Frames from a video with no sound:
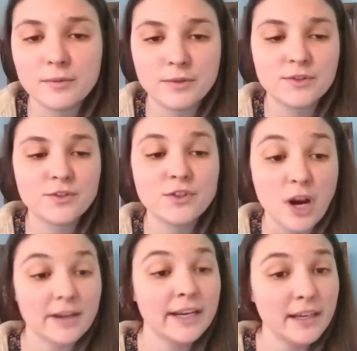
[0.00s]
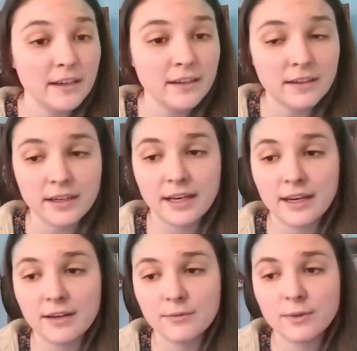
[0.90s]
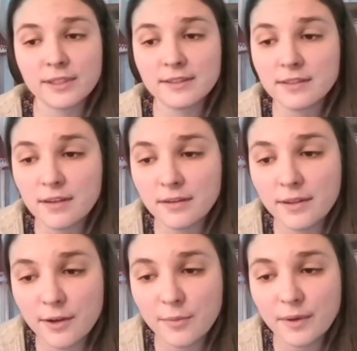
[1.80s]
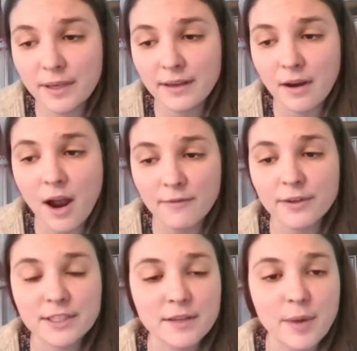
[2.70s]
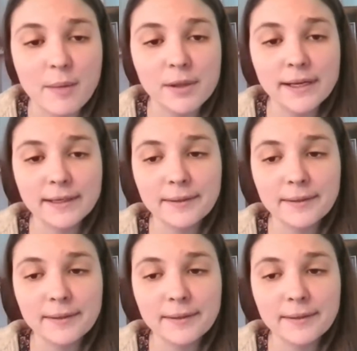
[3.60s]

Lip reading: started and was, offered to the public?